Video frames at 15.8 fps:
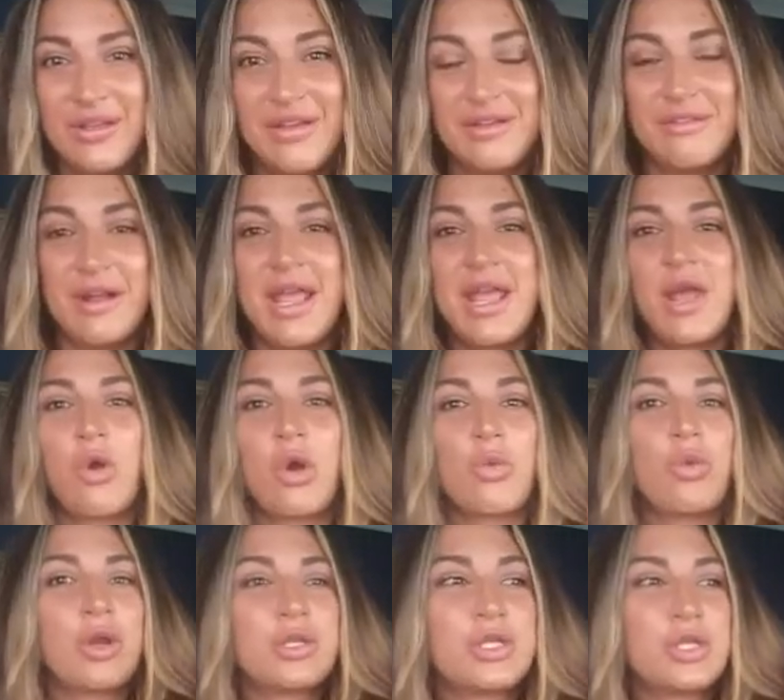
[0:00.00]
right? Or
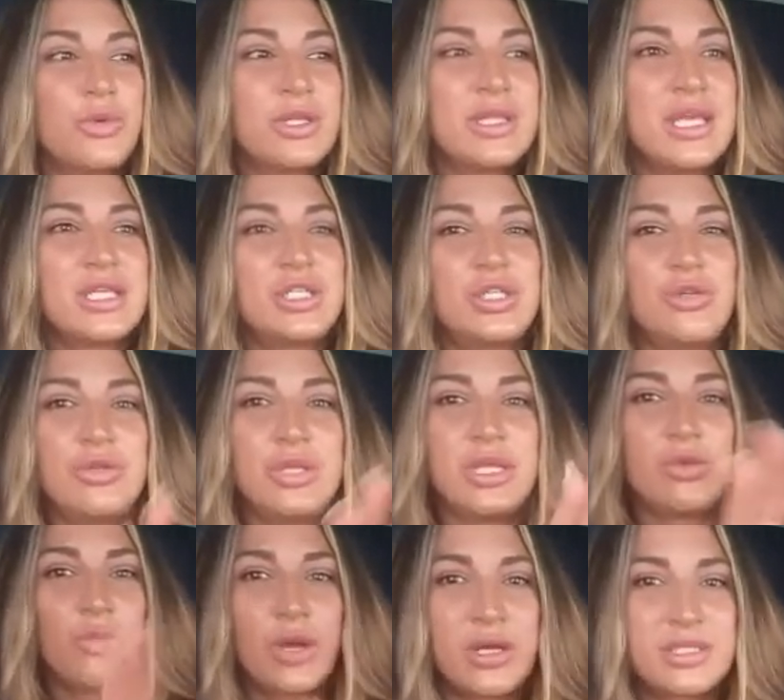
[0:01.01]
we're doing this, you need
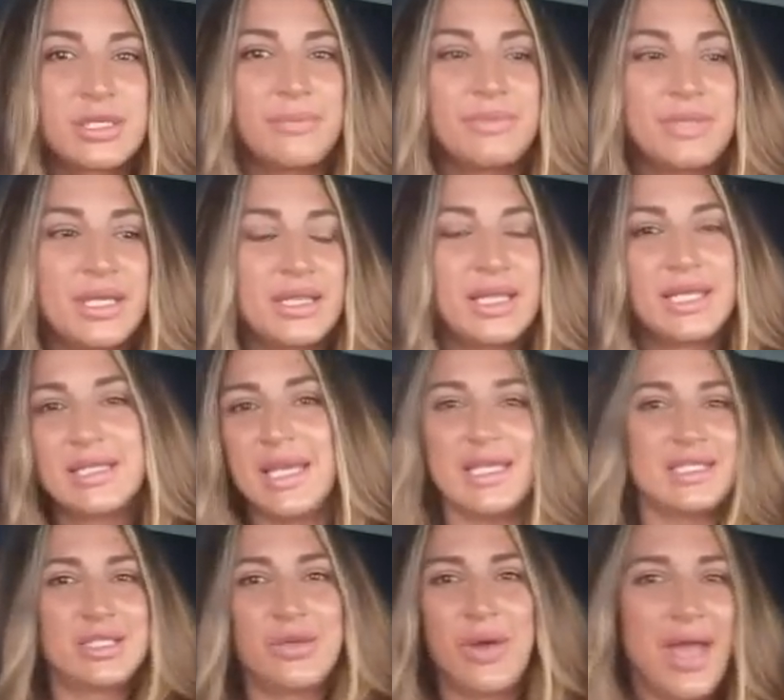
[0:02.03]
to wear something like
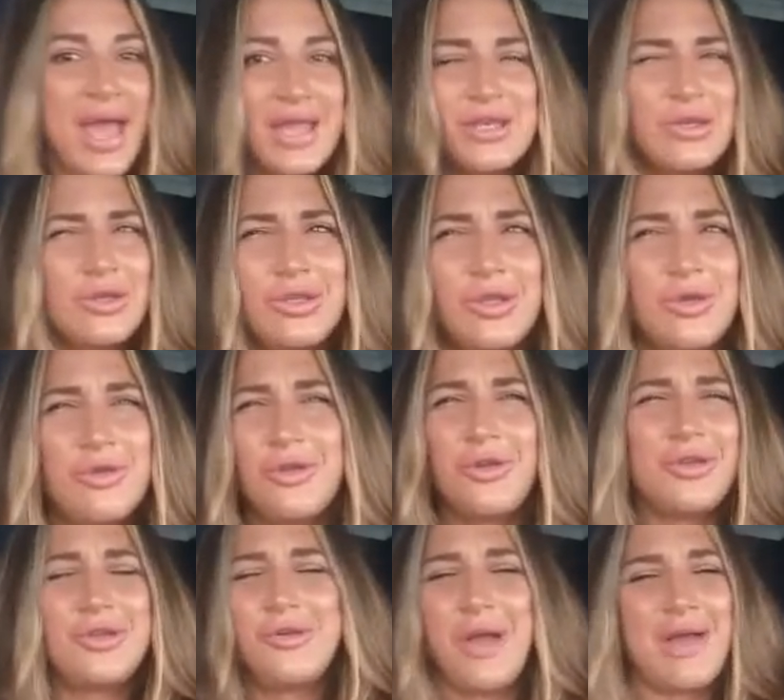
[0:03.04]
this. So I knew
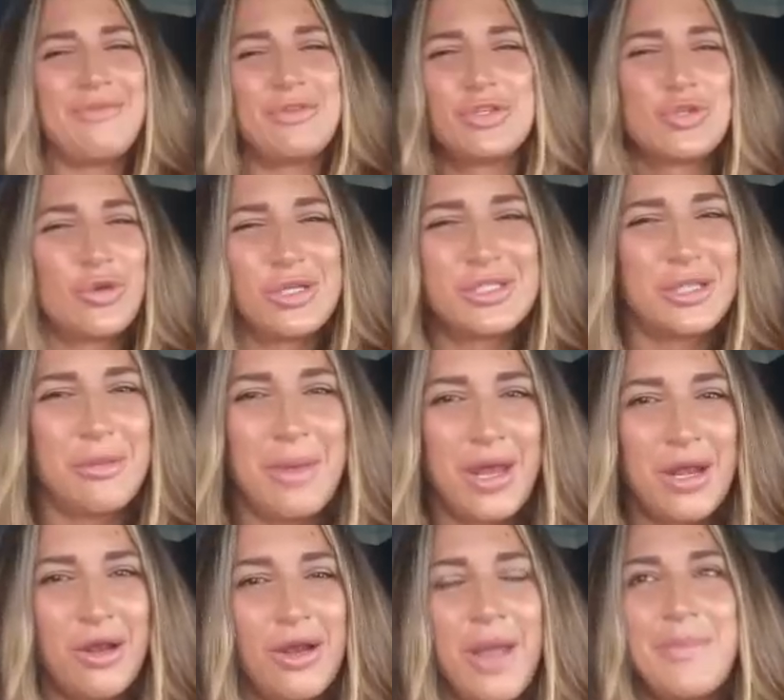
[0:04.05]
you don't have a choice in the
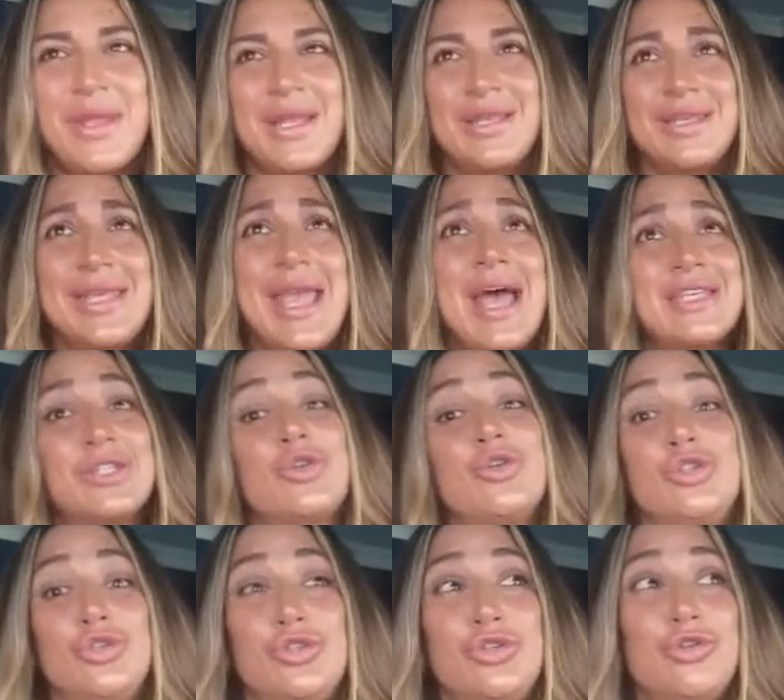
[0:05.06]
matter. I mean, yes,
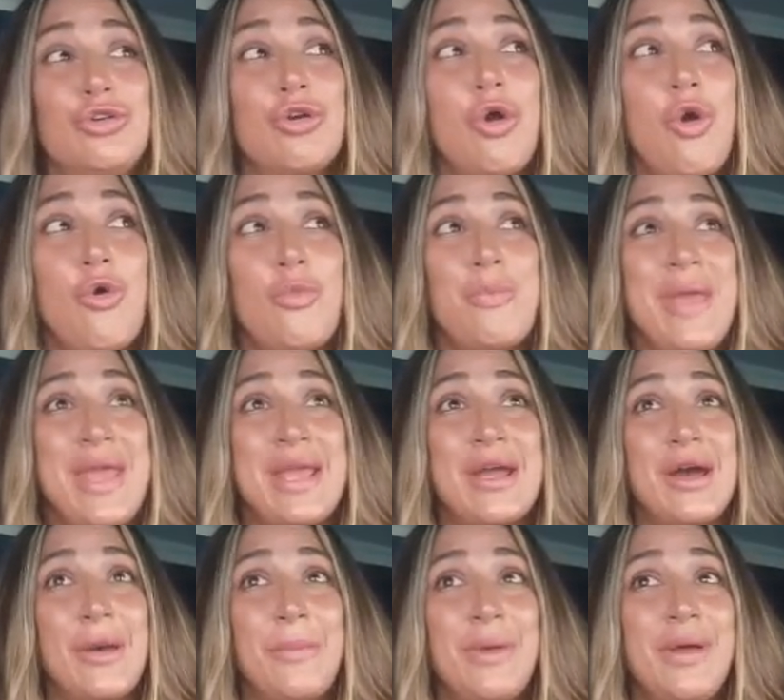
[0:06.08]
could you do your own
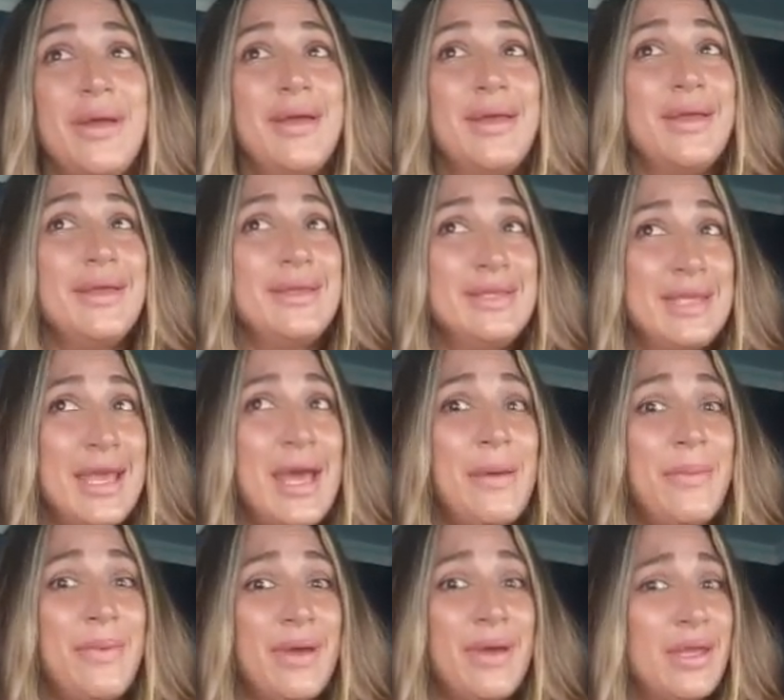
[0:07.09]
makeup? Yeah,
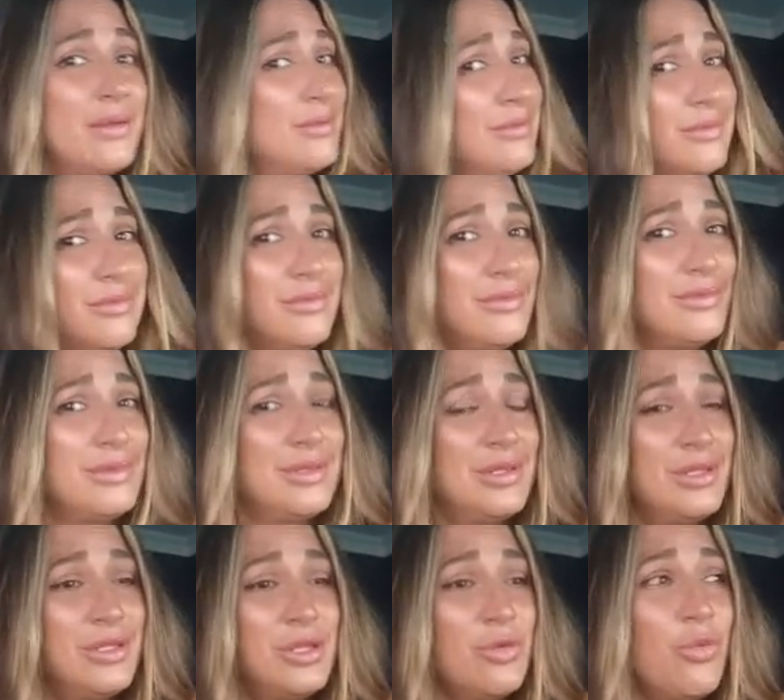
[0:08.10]
but
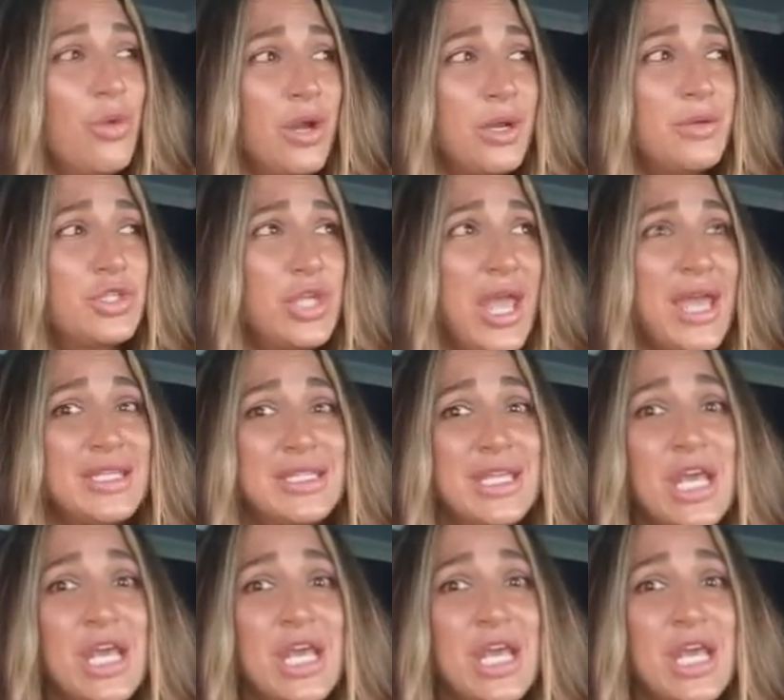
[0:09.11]
You want a chance.